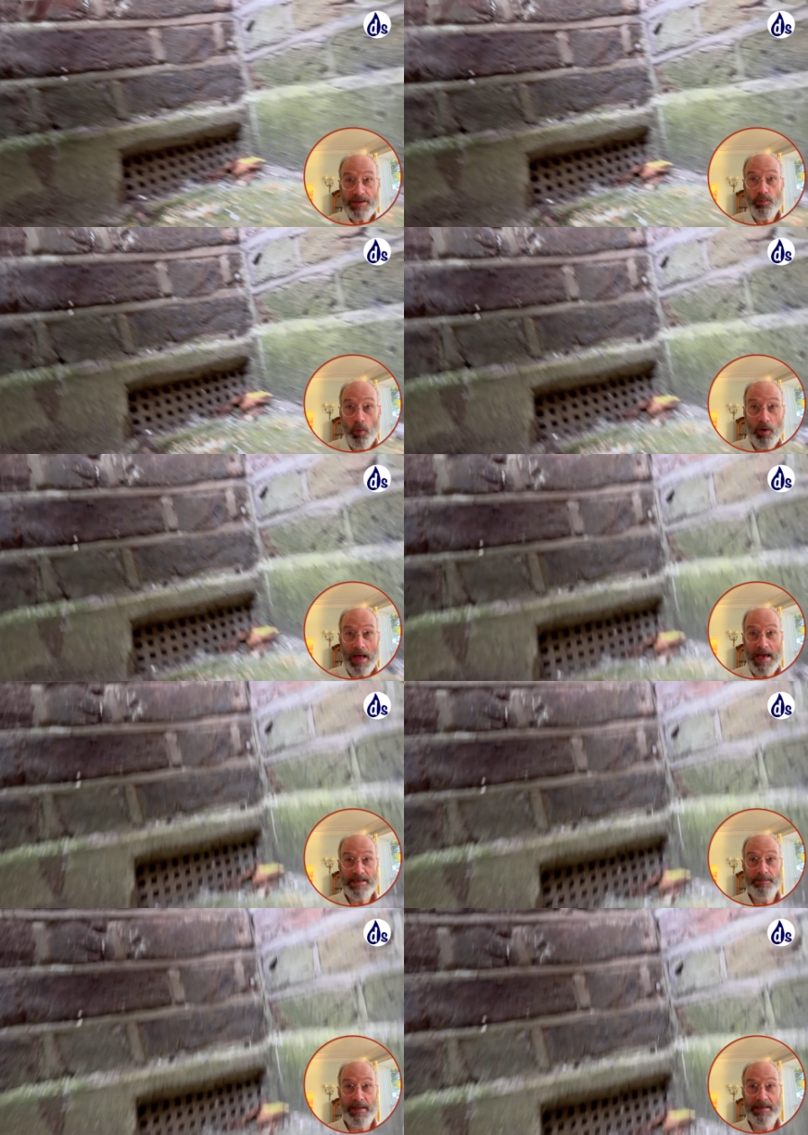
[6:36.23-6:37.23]
wall
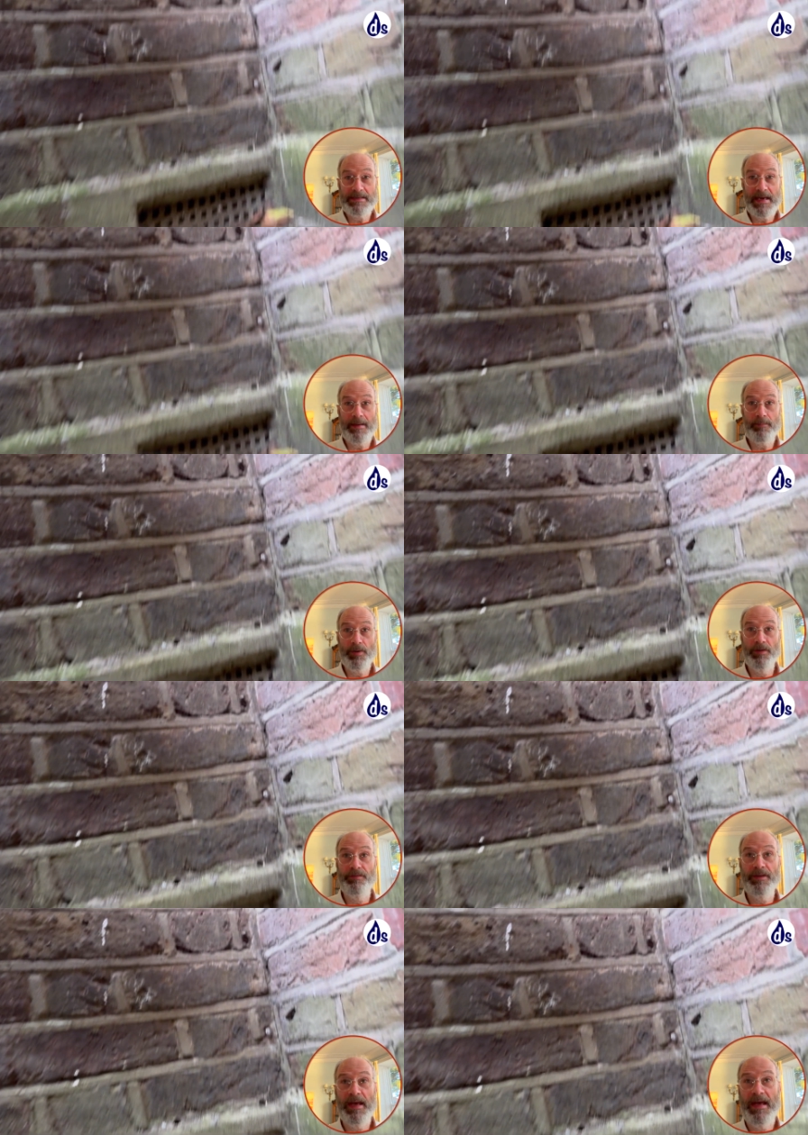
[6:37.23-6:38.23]
has been damp
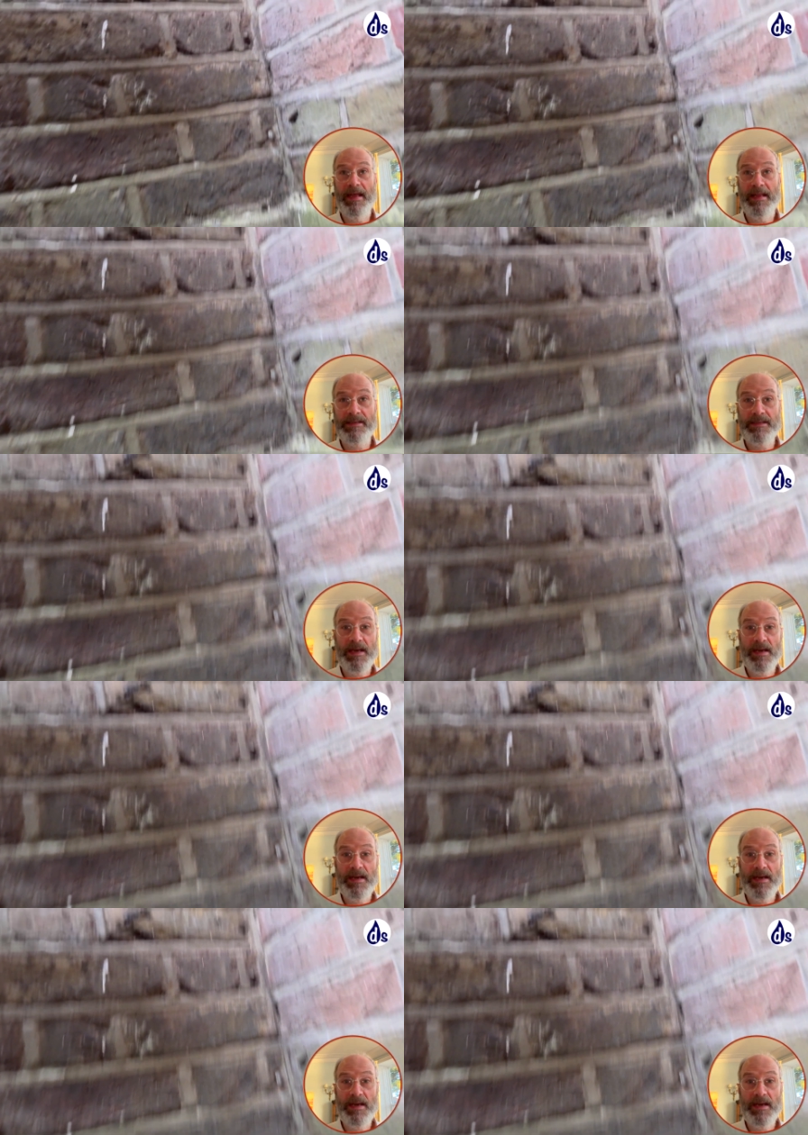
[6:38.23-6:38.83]
proofed, and